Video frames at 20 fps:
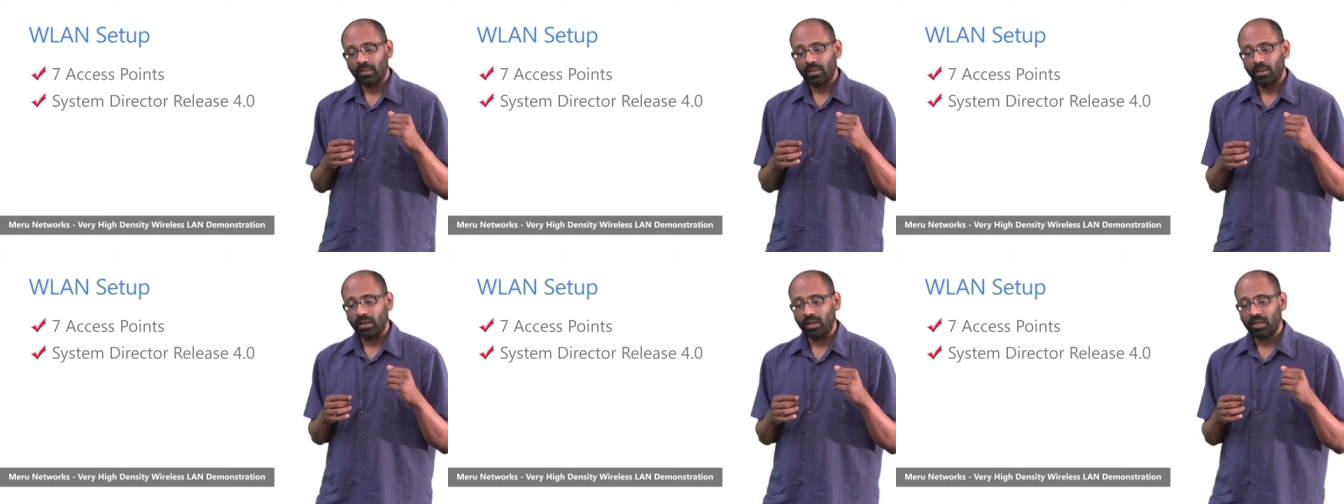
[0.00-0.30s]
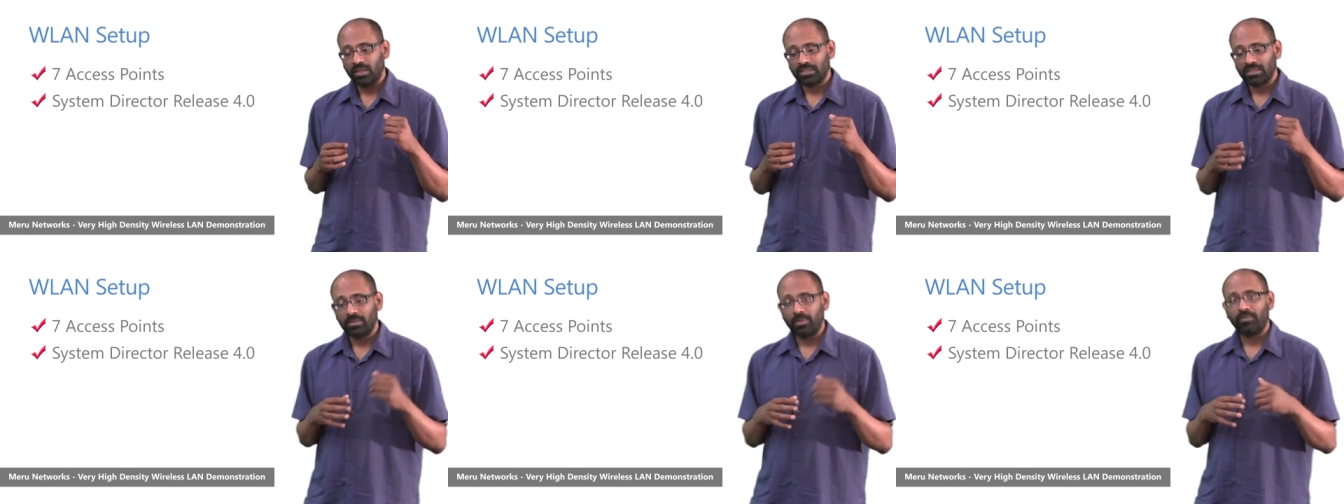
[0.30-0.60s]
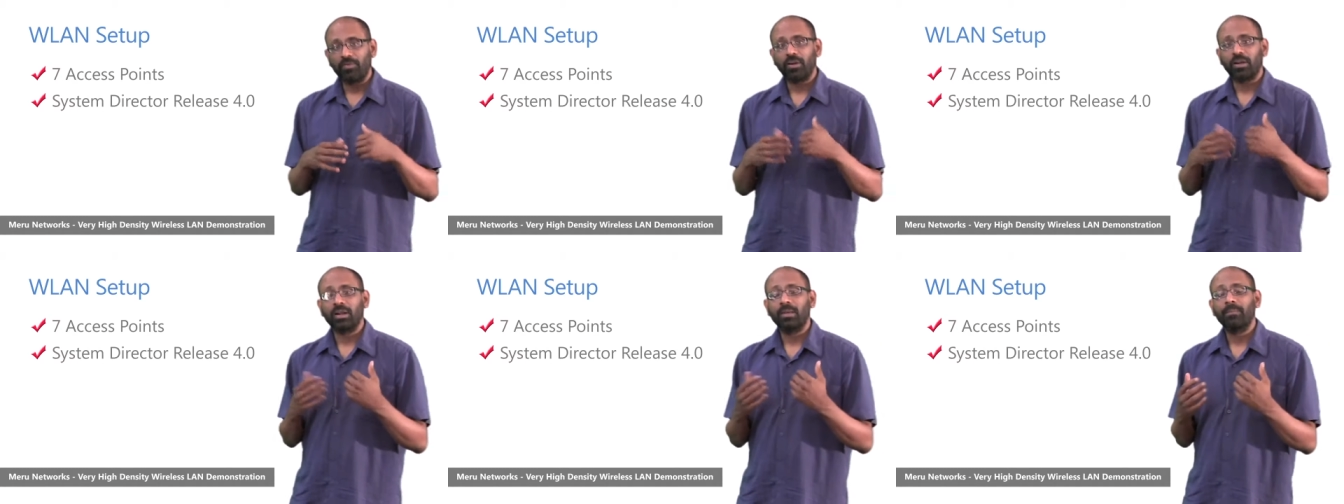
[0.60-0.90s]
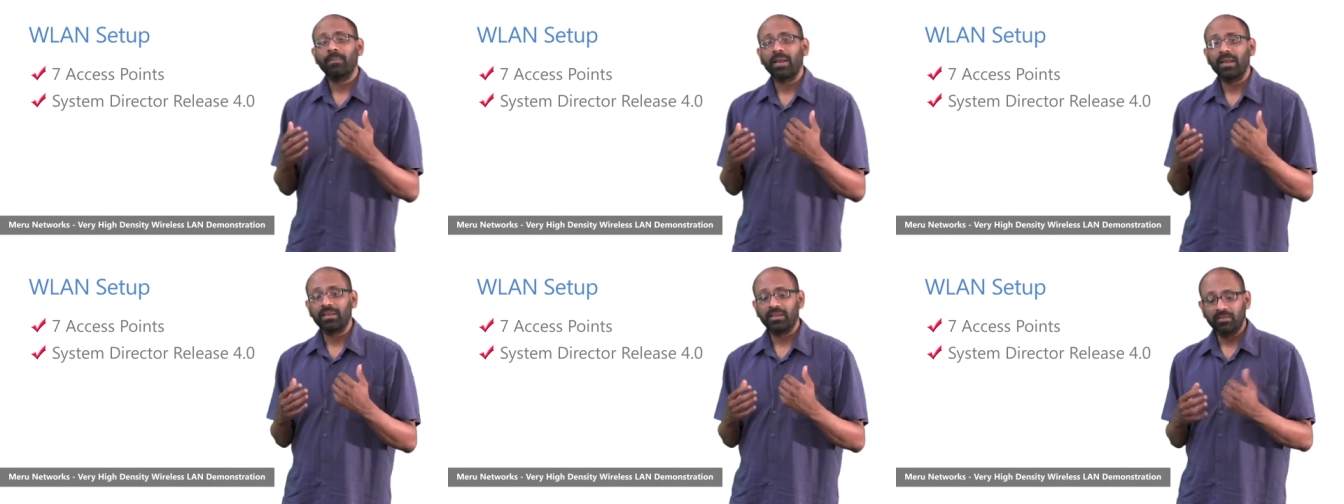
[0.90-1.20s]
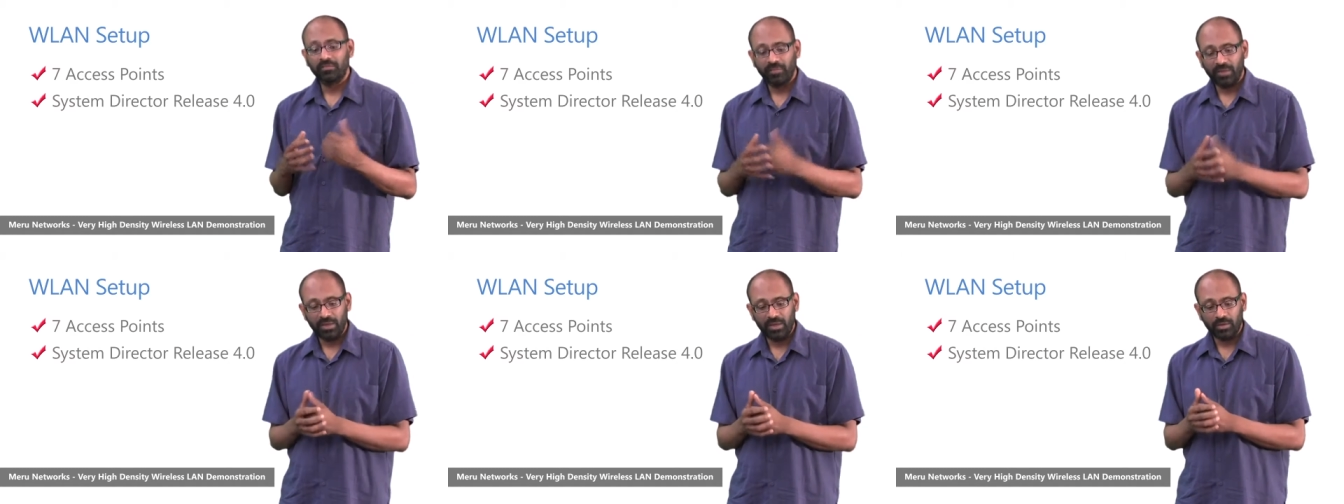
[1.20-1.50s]
uh, some of our
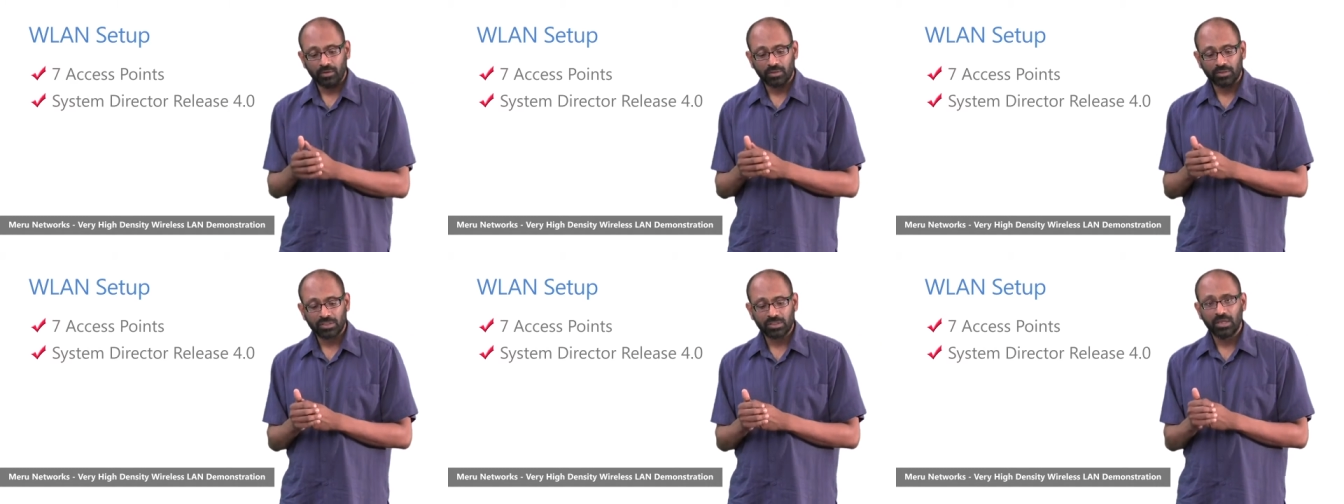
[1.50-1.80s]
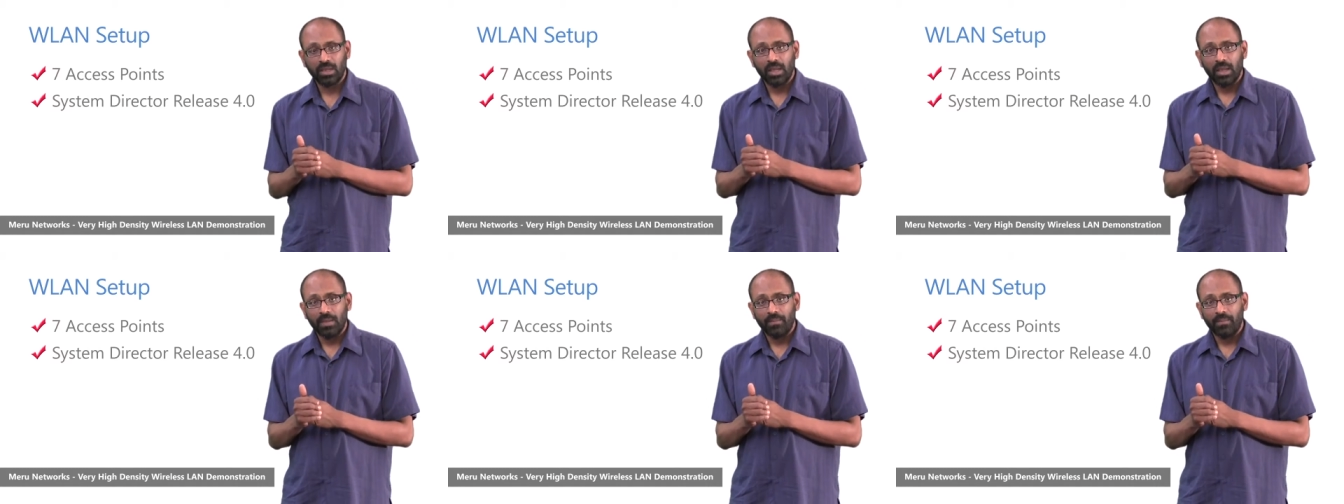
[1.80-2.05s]
companion videos,